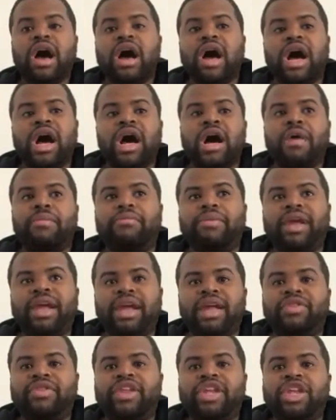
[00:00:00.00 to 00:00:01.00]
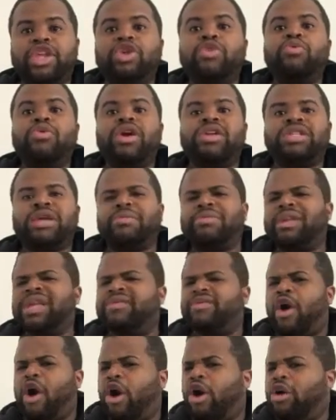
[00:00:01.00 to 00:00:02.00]
in the U.S., I
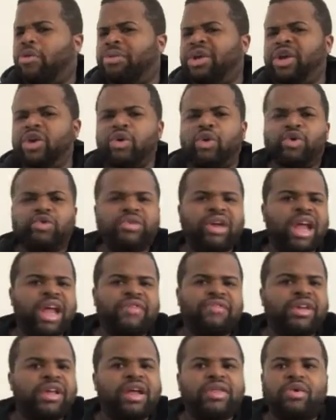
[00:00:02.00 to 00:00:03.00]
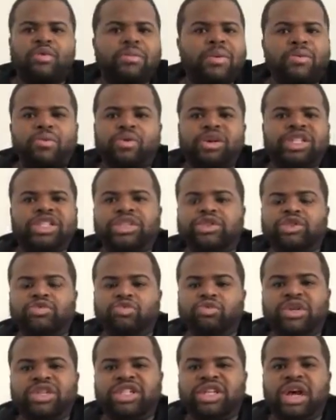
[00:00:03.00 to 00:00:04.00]
believe Army or Navy, I don't remember
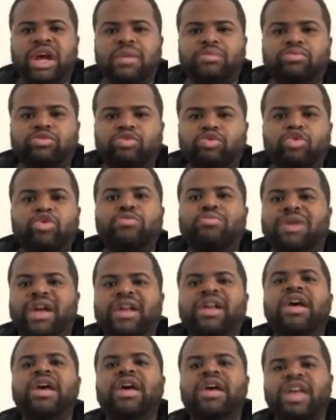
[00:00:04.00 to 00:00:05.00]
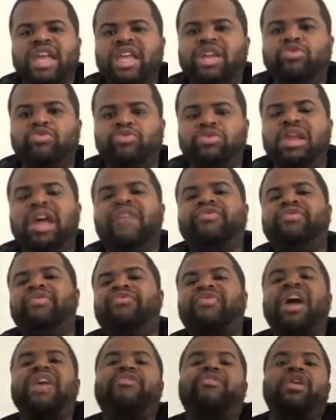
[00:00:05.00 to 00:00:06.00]
which group, but he left
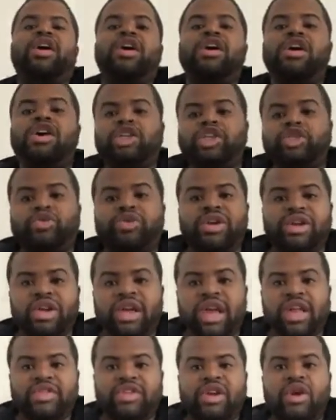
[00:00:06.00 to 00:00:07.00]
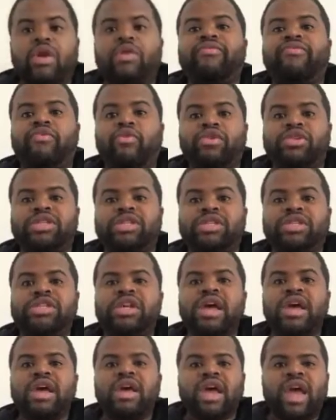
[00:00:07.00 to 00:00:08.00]
to fight for our country in the armed
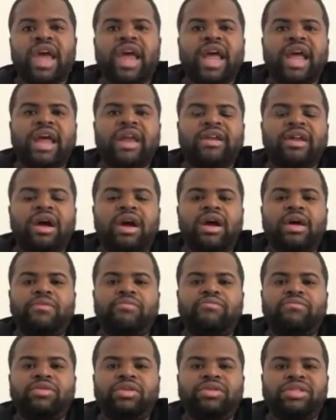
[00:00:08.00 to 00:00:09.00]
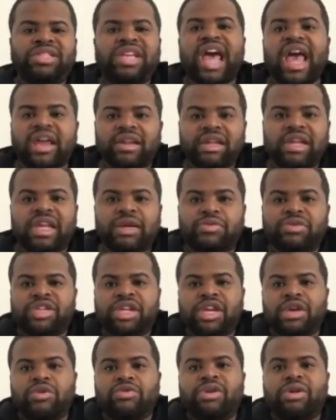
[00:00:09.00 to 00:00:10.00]
forces, and sadly he was
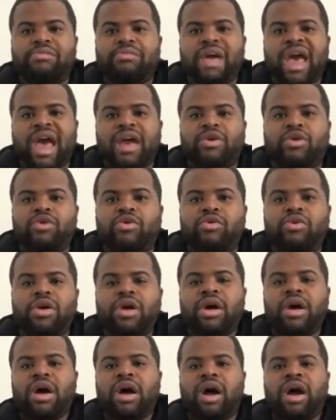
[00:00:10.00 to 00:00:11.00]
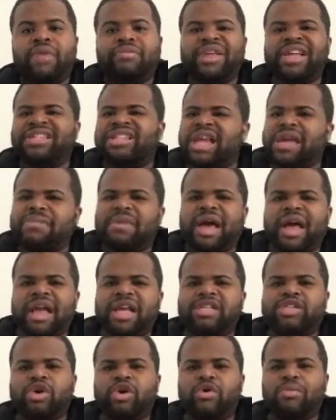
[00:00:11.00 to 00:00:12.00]
killed in battle. They say by
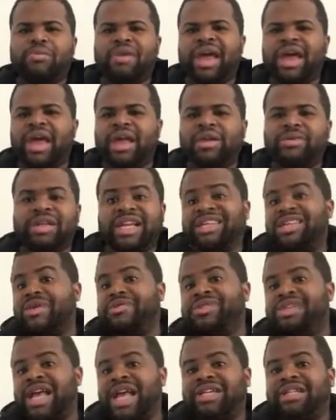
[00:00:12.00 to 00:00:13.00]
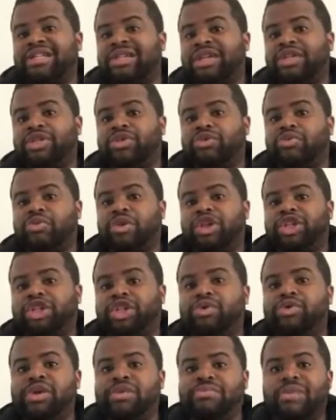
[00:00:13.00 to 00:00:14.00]
his own man. They say it was an accidental
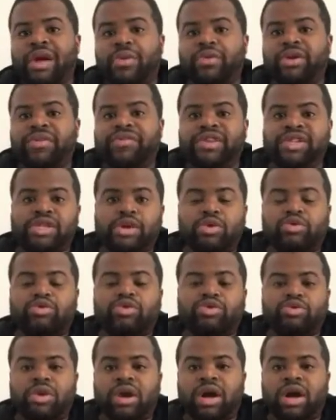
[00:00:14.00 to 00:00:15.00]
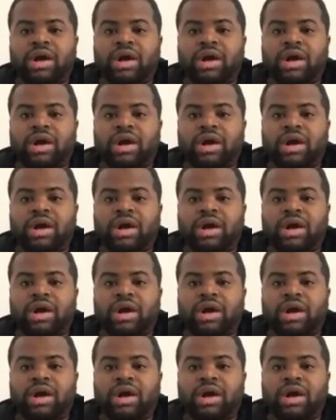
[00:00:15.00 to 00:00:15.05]
shooting by one of his own